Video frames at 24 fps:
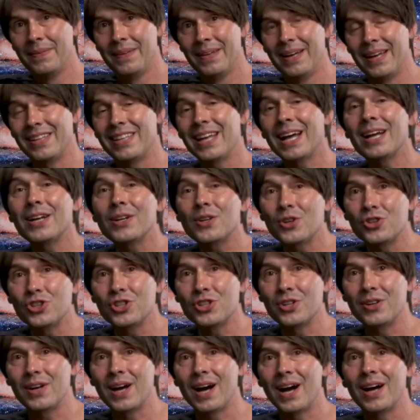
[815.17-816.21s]
A
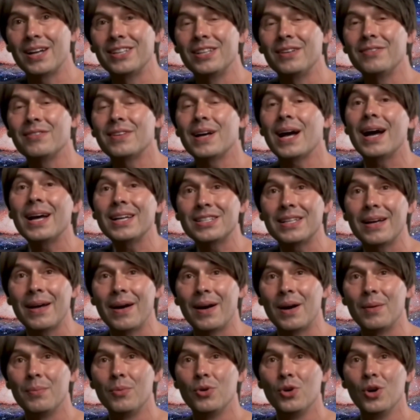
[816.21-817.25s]
technological artifact,
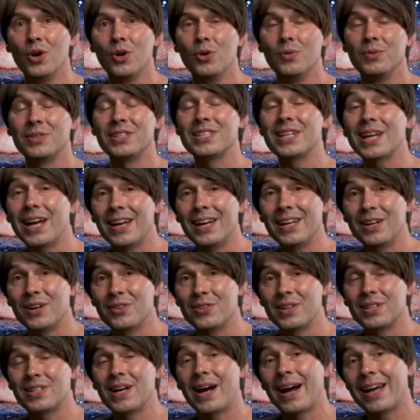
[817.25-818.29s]
a probe sailing on
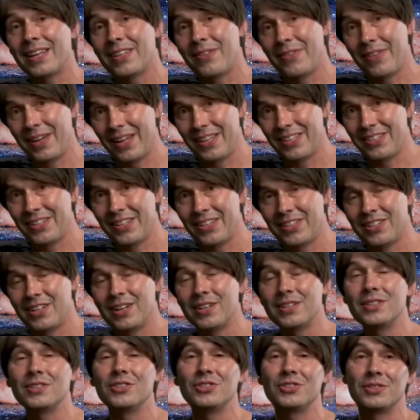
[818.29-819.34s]
the light of distant
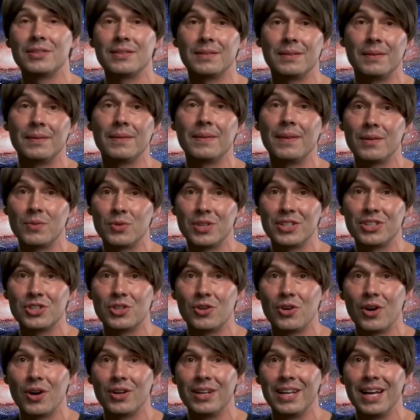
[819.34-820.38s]
suns? We do
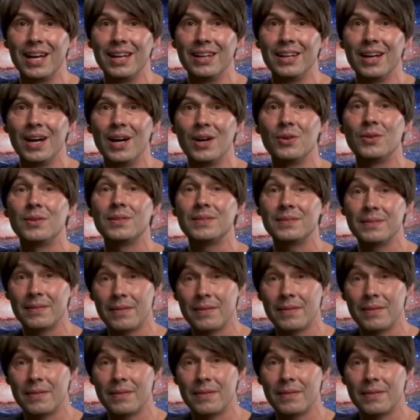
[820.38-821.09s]
not yet know.